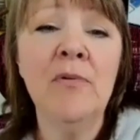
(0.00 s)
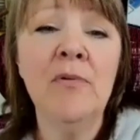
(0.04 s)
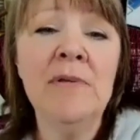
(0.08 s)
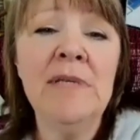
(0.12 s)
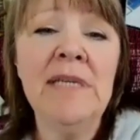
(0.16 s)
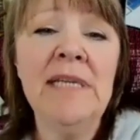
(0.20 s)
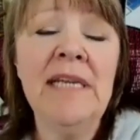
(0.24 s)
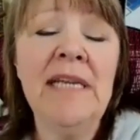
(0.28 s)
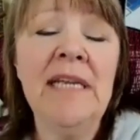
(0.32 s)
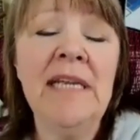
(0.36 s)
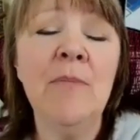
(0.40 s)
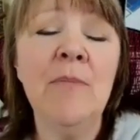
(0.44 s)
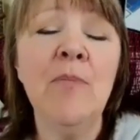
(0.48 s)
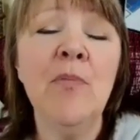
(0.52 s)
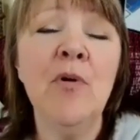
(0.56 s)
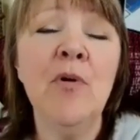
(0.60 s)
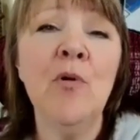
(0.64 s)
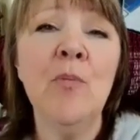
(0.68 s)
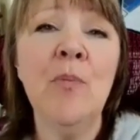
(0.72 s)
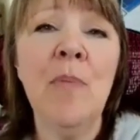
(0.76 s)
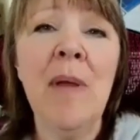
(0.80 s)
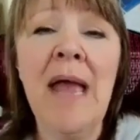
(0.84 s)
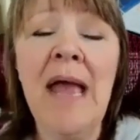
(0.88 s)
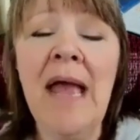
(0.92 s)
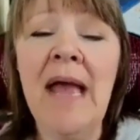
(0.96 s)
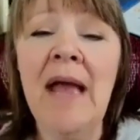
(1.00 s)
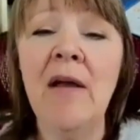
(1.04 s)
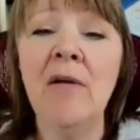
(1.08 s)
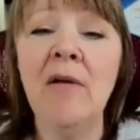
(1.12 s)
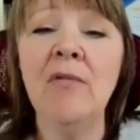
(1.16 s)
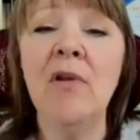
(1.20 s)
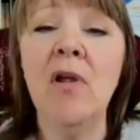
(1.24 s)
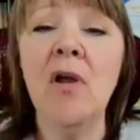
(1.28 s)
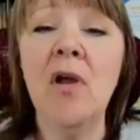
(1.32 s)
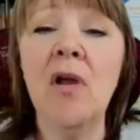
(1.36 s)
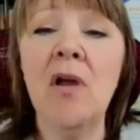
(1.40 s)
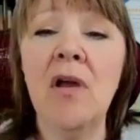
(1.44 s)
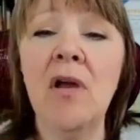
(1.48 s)
protein per
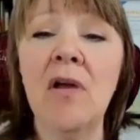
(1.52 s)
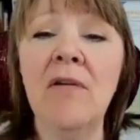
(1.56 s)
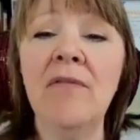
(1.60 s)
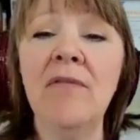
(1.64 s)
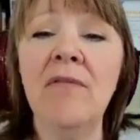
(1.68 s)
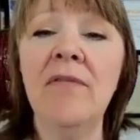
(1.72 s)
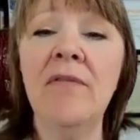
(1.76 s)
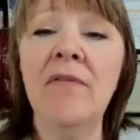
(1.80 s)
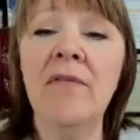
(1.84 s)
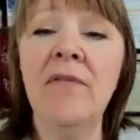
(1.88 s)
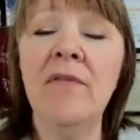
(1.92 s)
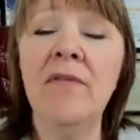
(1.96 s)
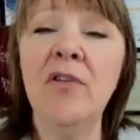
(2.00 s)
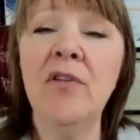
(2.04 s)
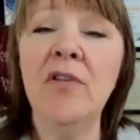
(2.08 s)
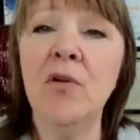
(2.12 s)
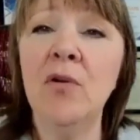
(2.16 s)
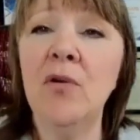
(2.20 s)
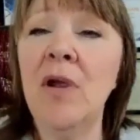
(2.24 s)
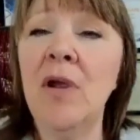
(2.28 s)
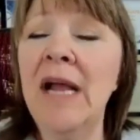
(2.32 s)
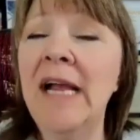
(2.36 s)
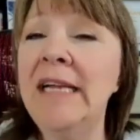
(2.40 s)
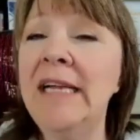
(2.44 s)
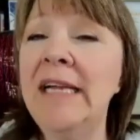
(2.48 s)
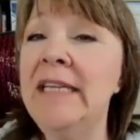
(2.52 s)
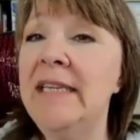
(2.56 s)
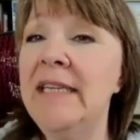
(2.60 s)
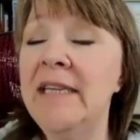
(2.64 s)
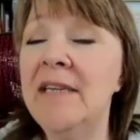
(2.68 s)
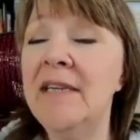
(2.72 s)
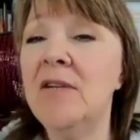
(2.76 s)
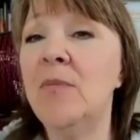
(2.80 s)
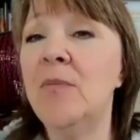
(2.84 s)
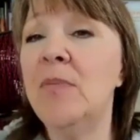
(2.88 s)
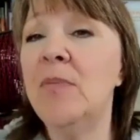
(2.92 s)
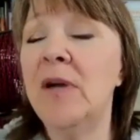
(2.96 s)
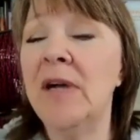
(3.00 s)
pound of your
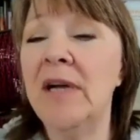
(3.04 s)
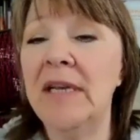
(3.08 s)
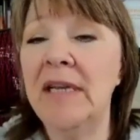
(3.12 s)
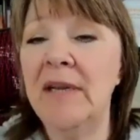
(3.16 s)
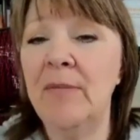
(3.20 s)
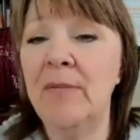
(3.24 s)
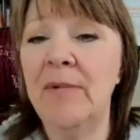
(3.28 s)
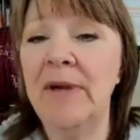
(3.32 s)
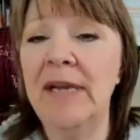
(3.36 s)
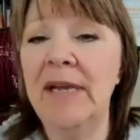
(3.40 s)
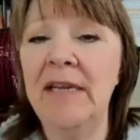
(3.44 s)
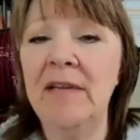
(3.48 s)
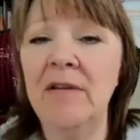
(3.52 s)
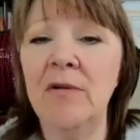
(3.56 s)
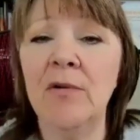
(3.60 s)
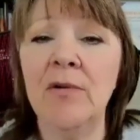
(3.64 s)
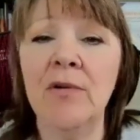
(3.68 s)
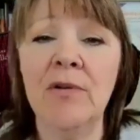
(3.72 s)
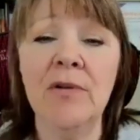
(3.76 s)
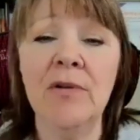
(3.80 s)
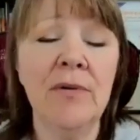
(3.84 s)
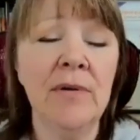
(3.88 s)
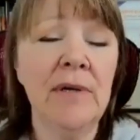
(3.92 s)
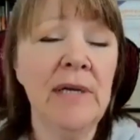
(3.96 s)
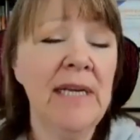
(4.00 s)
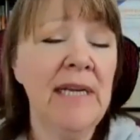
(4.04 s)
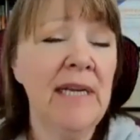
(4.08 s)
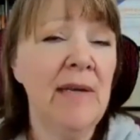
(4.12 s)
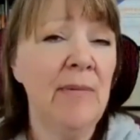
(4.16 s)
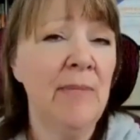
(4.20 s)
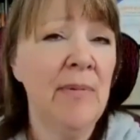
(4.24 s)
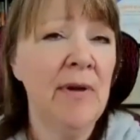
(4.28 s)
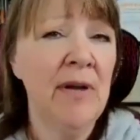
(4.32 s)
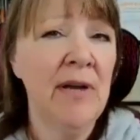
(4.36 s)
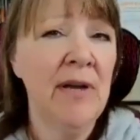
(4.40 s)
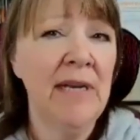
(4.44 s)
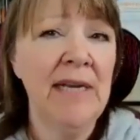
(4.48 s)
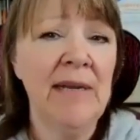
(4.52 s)
ideal body weight or your
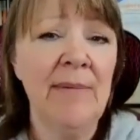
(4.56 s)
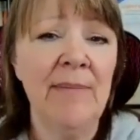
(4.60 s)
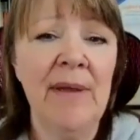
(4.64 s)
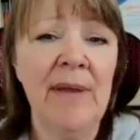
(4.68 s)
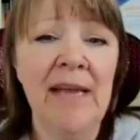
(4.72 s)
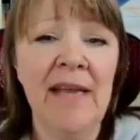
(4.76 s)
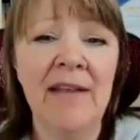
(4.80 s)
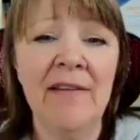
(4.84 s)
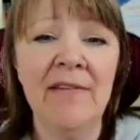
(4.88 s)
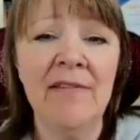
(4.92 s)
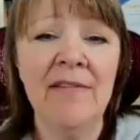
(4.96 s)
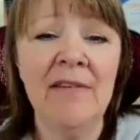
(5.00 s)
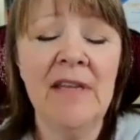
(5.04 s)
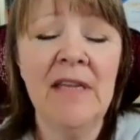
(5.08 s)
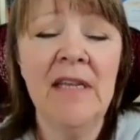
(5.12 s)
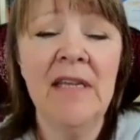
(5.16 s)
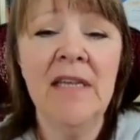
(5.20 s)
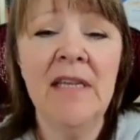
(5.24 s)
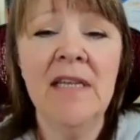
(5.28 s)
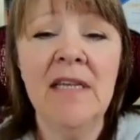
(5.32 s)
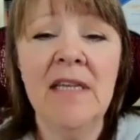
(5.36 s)
lean body mass.